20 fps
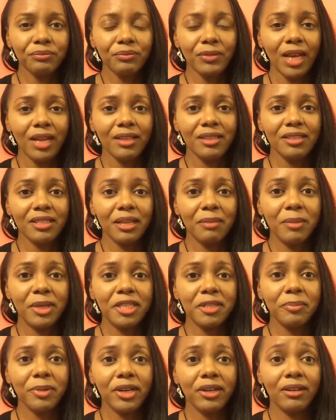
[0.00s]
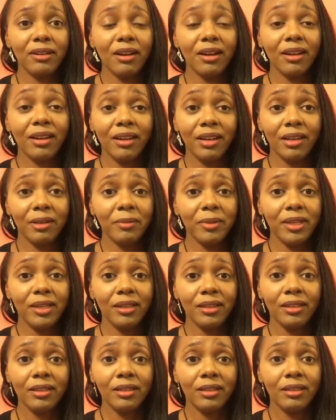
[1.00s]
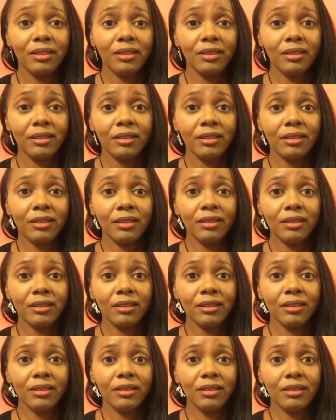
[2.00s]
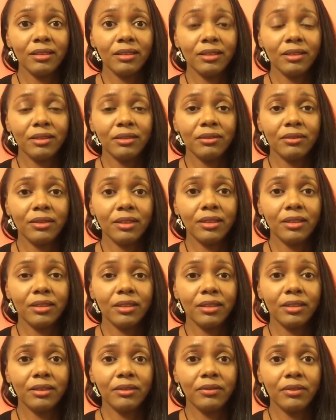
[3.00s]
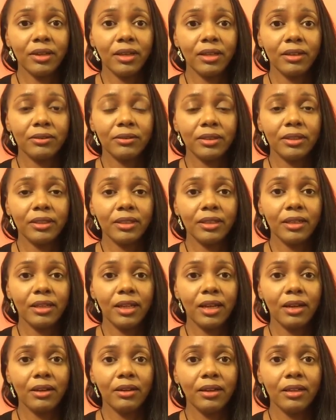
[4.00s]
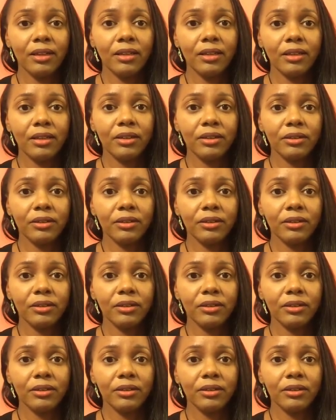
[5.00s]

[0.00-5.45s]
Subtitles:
You said much better. Y'all can hear me? All right, thank you, Valerie. Loud and clear.